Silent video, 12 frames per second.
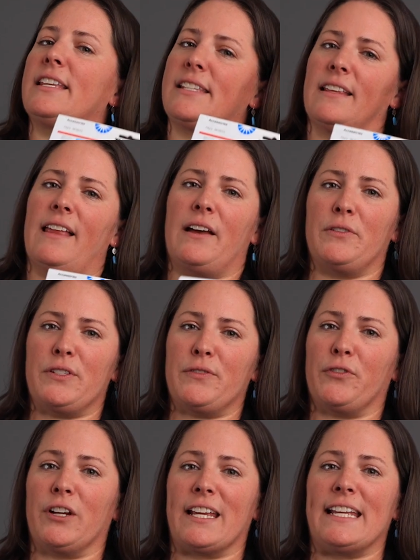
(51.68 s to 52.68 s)
This
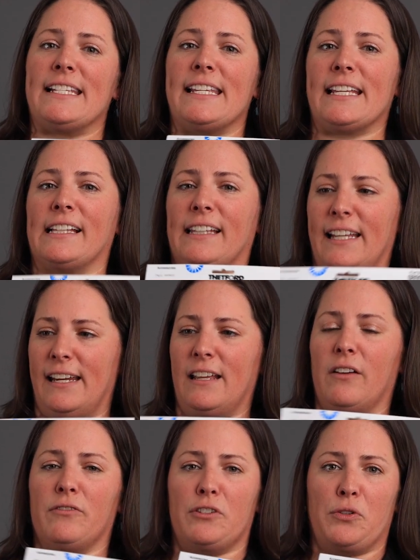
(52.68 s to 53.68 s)
allows for easy
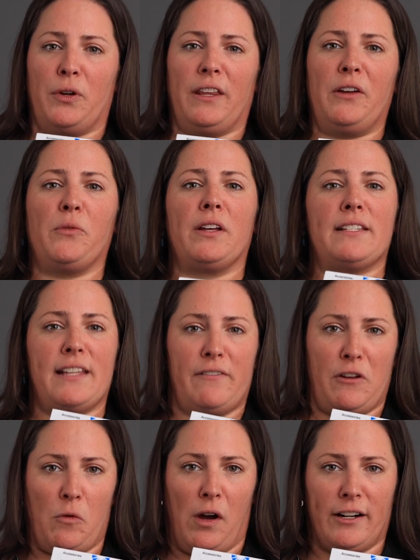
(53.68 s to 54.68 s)
cleaning of the toilet while
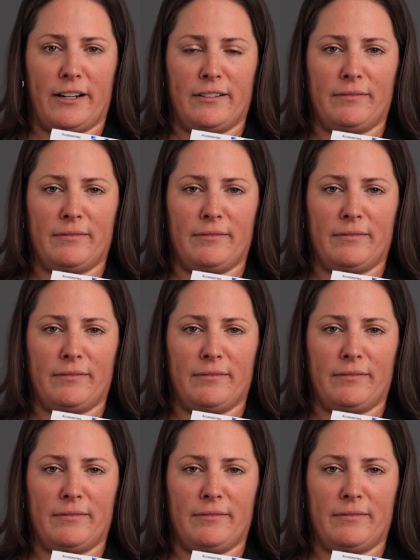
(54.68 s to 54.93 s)
saving water.